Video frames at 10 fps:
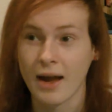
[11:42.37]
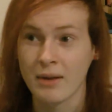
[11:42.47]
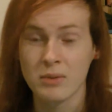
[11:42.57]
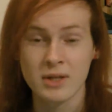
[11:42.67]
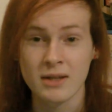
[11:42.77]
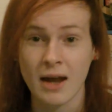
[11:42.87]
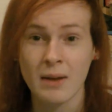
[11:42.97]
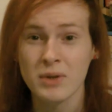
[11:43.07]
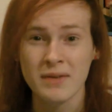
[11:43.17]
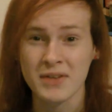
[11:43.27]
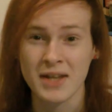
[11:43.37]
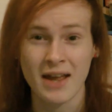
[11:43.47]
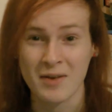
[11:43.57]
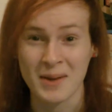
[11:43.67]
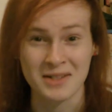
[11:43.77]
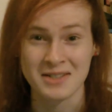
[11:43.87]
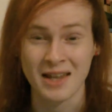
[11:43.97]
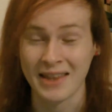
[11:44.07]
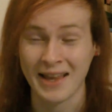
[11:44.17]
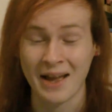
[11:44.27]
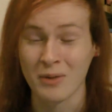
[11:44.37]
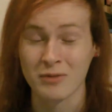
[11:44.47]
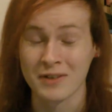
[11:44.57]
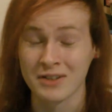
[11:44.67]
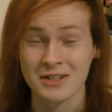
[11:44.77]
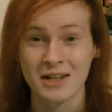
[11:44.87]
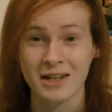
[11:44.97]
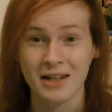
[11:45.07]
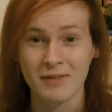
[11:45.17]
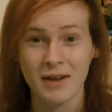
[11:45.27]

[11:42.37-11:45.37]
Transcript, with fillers: I would e I wouldn't even care about selling out, for God's sake.